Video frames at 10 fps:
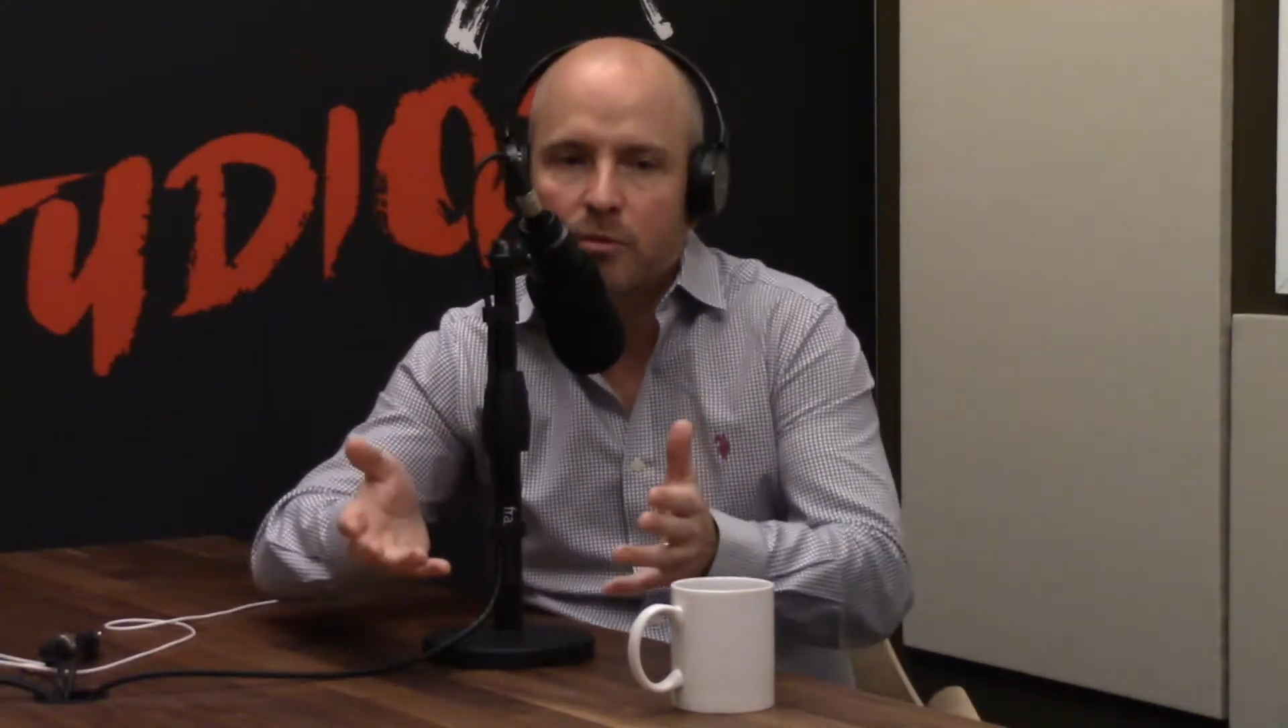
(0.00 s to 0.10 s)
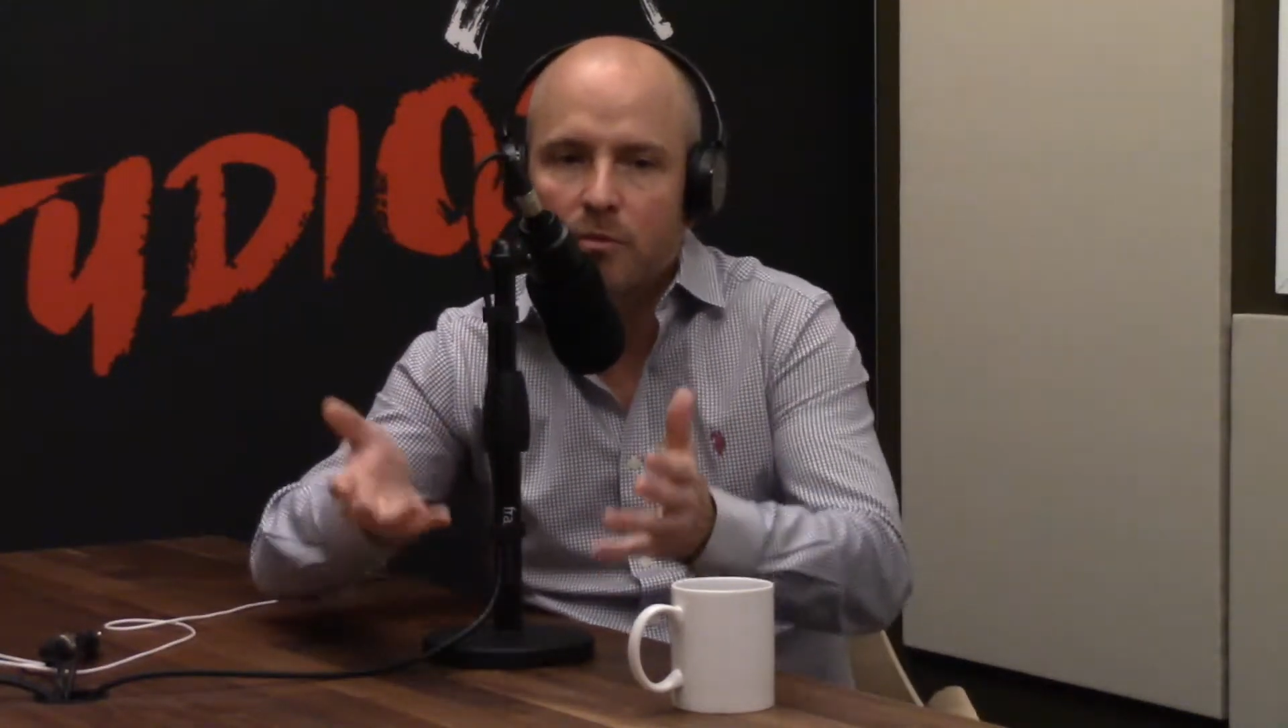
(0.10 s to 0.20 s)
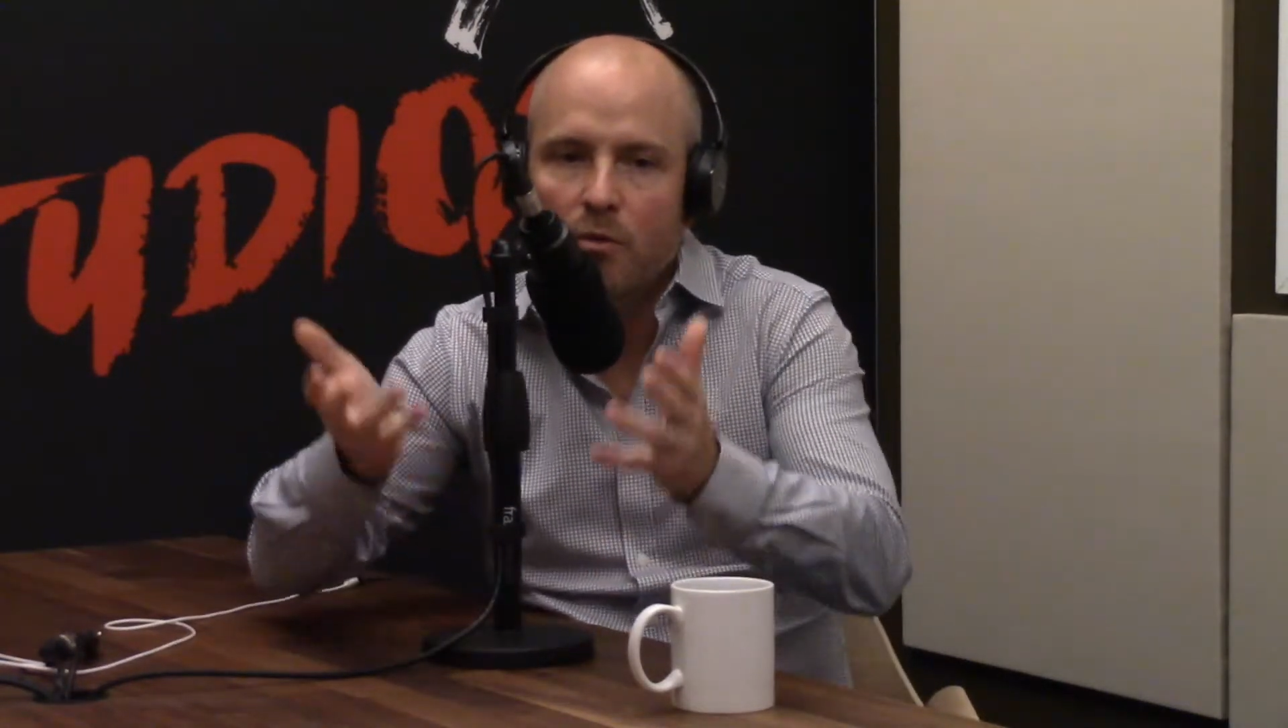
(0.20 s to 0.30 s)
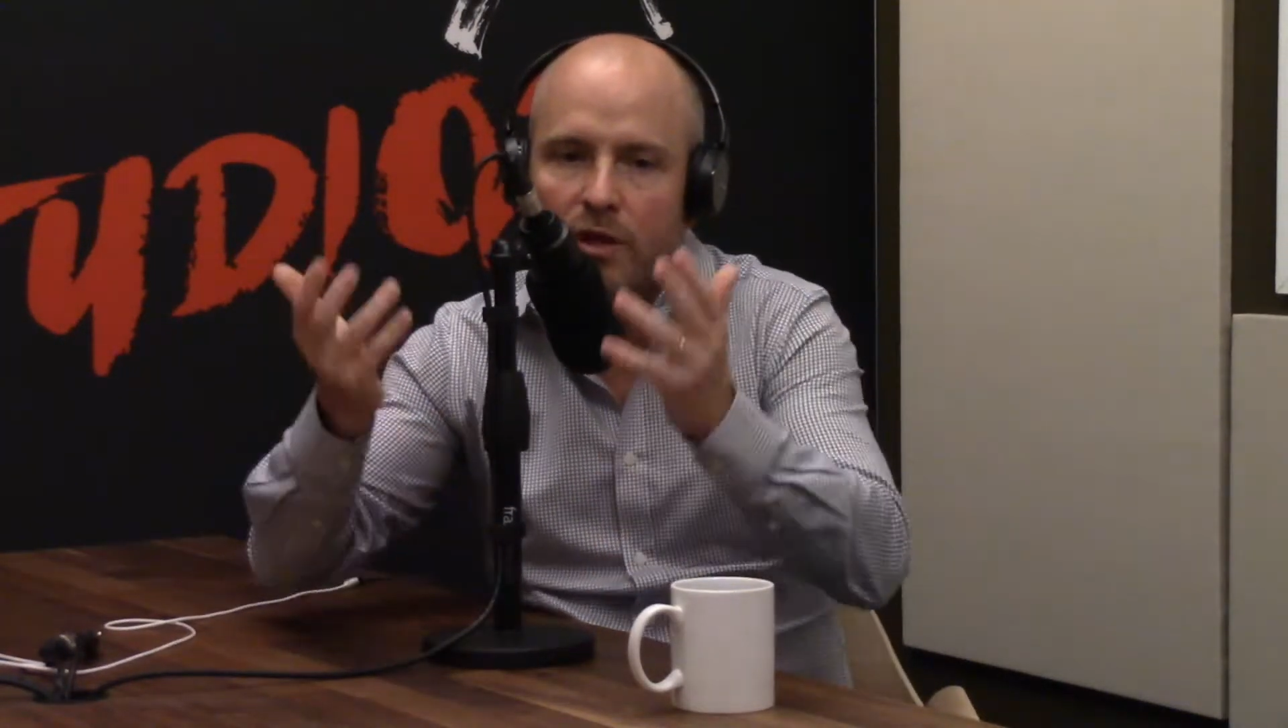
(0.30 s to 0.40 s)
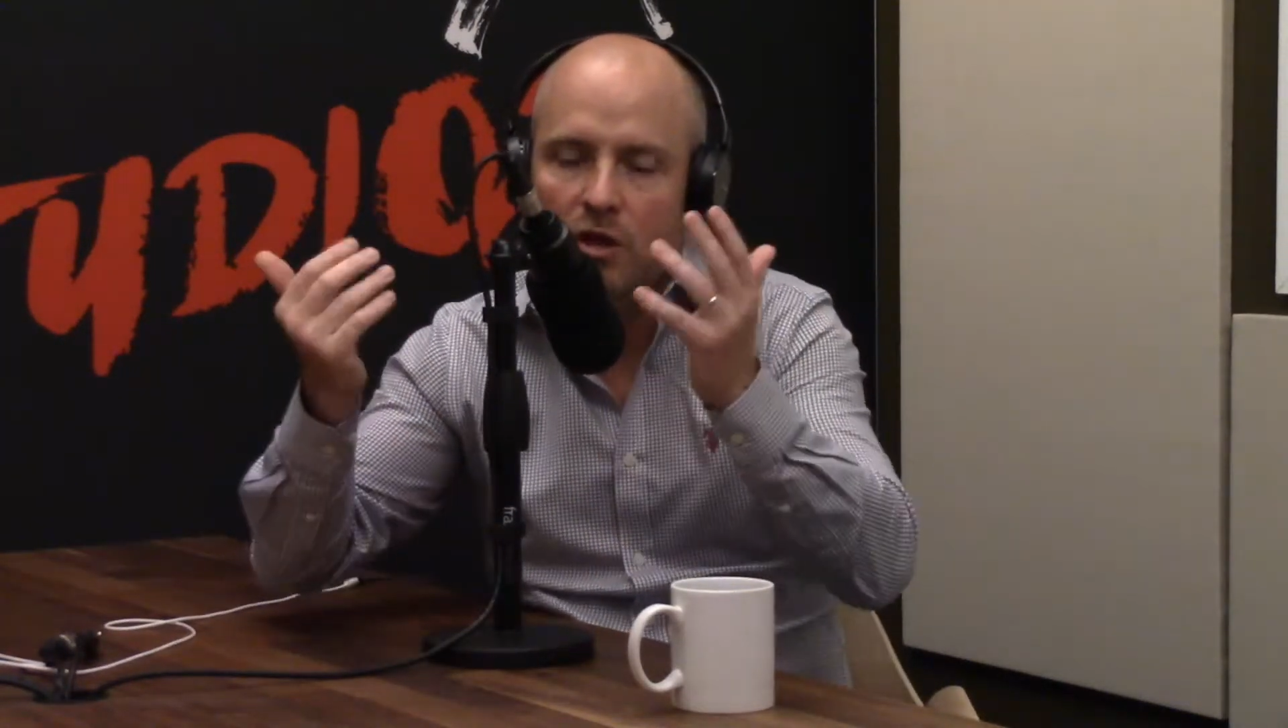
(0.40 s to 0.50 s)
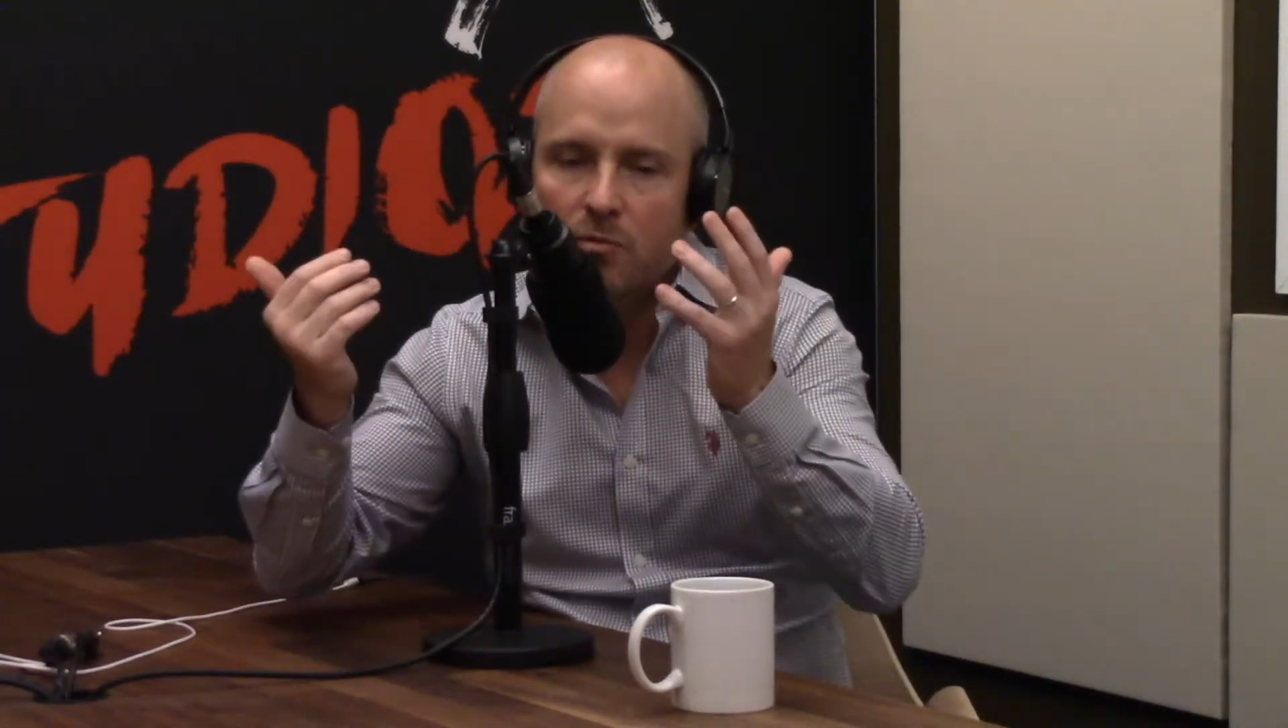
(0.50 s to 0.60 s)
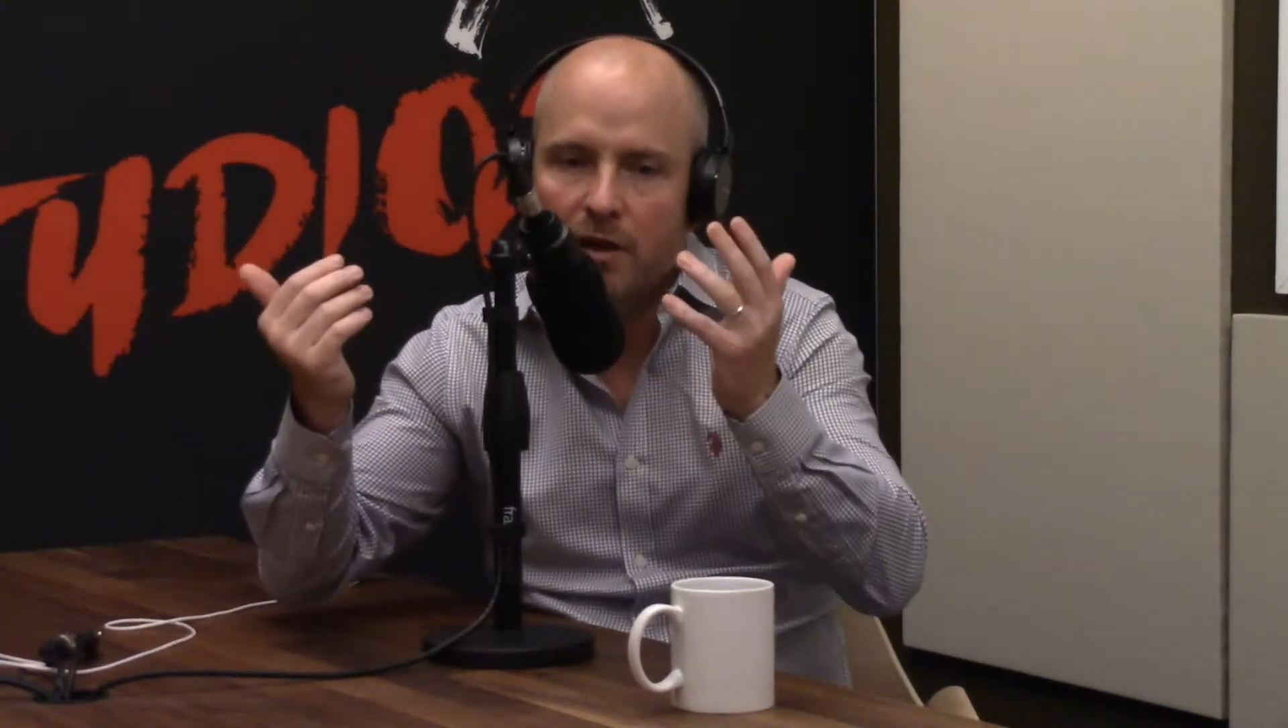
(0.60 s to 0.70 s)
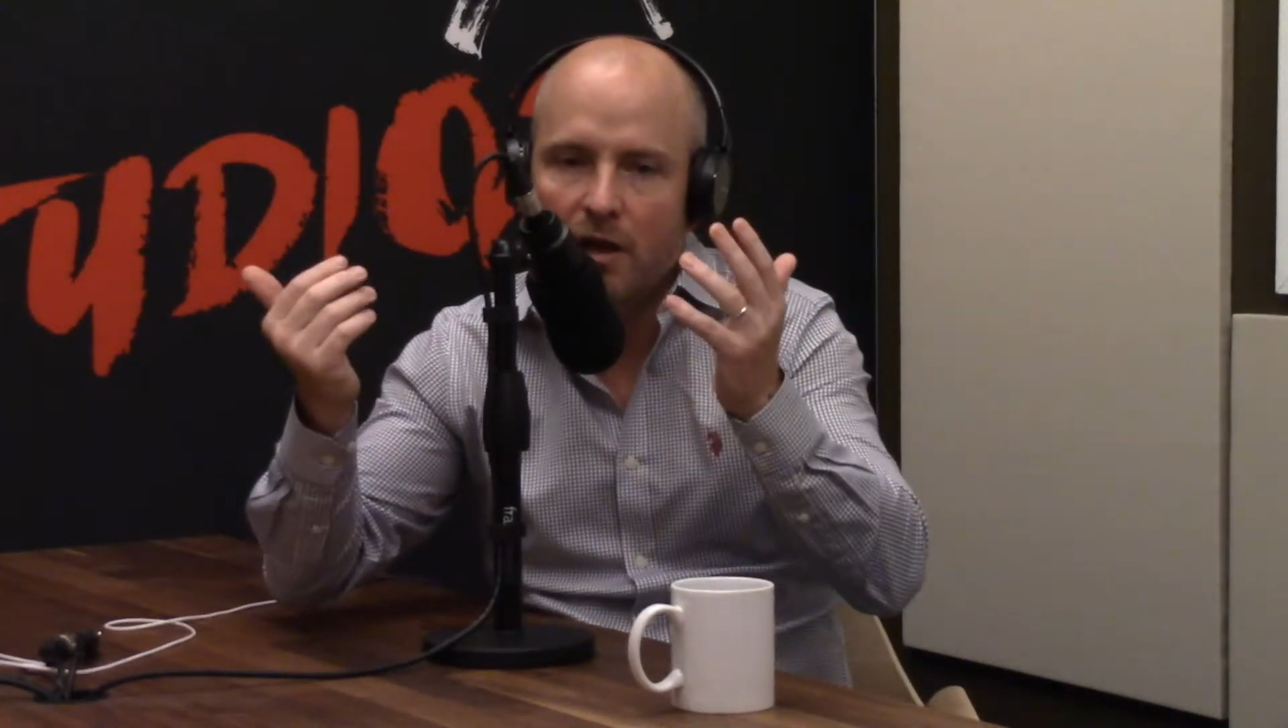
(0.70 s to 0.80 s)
promoting human